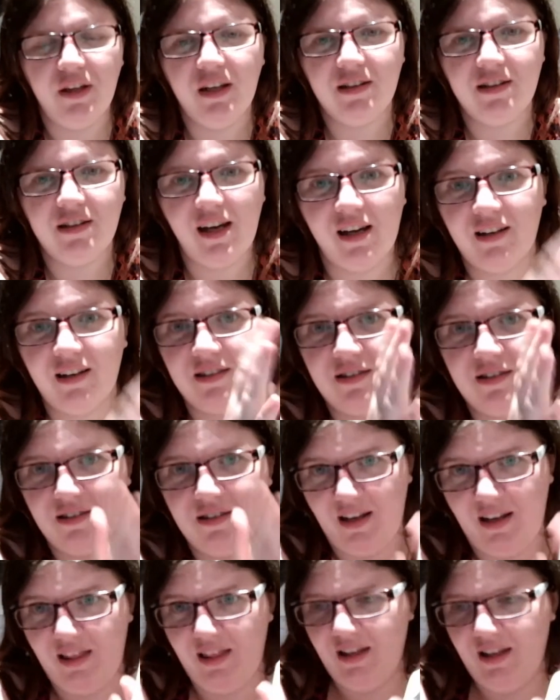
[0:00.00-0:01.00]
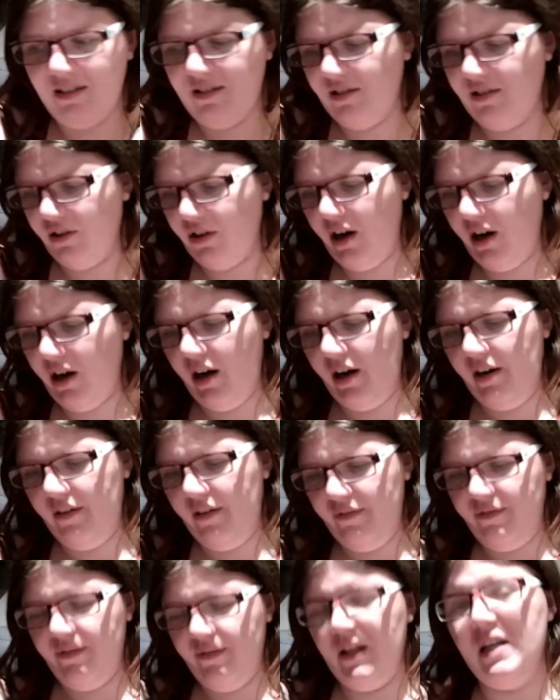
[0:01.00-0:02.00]
decks like this are kind
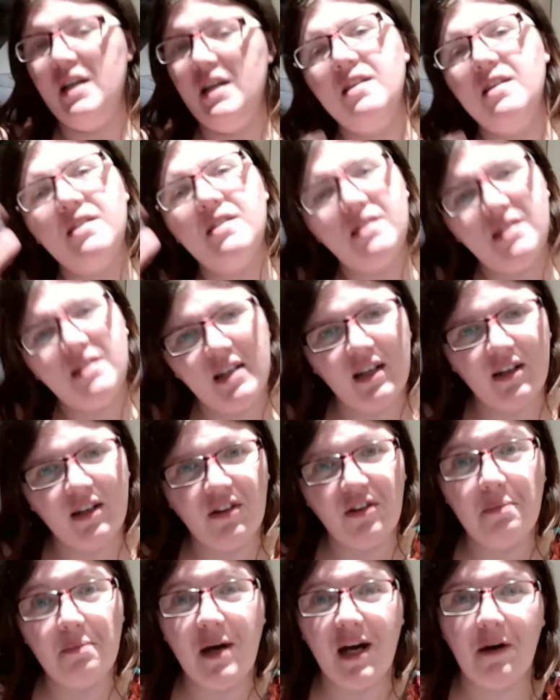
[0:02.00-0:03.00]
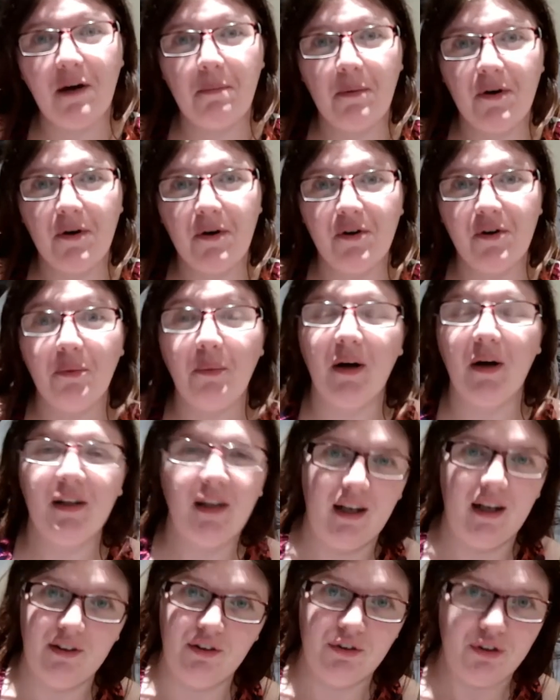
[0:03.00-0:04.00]
of sitting on the back burner while
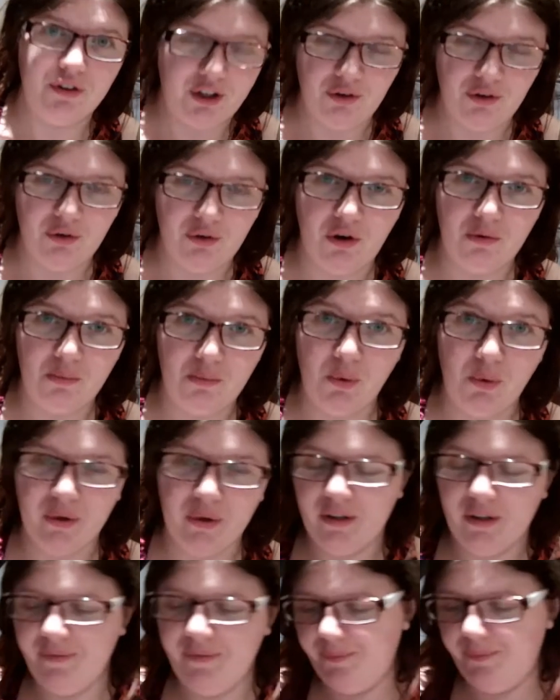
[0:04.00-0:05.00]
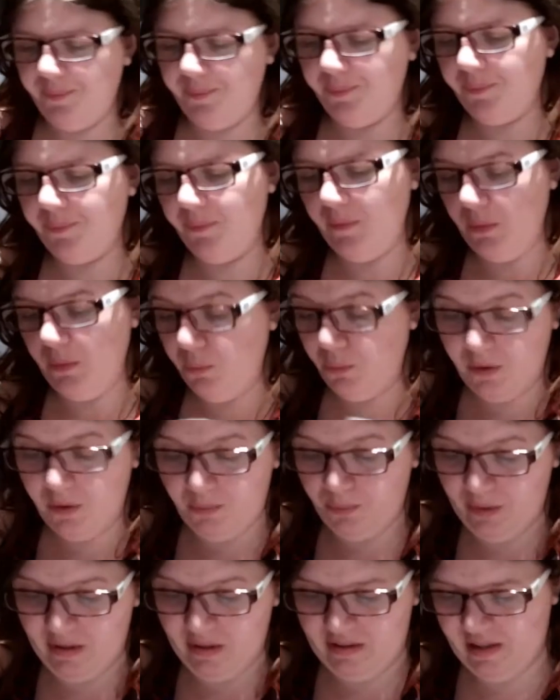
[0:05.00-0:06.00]
I learn and grow more.
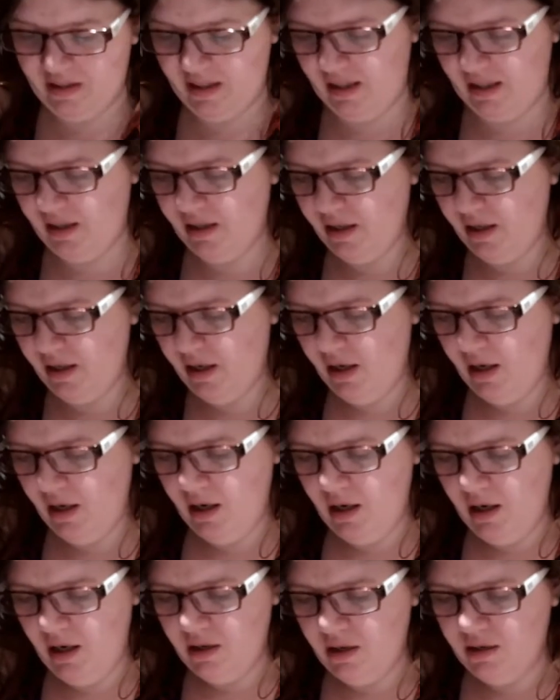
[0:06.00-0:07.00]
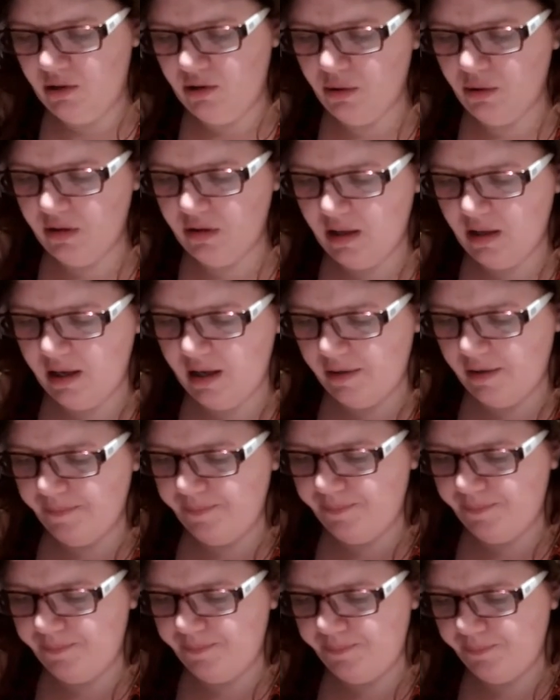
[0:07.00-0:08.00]
We'll see. So I was like,
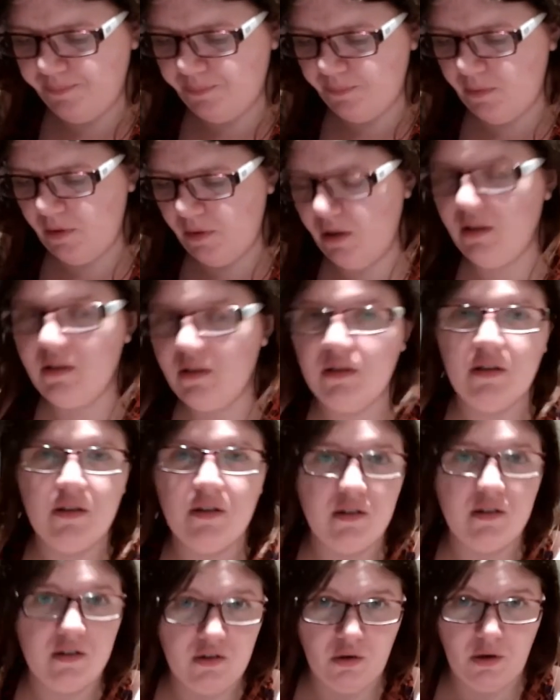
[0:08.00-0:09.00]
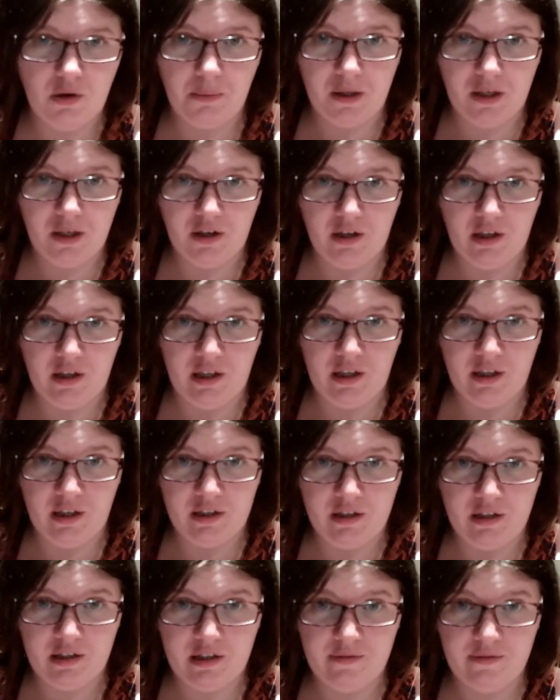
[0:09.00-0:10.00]
so I went on a
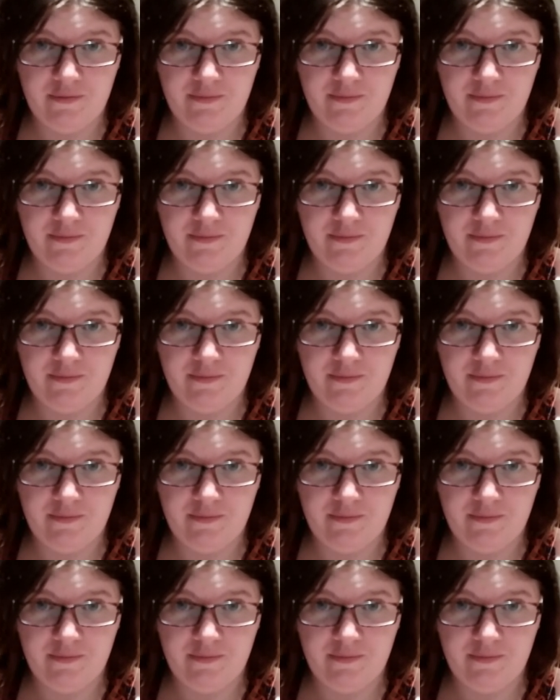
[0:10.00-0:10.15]
hunt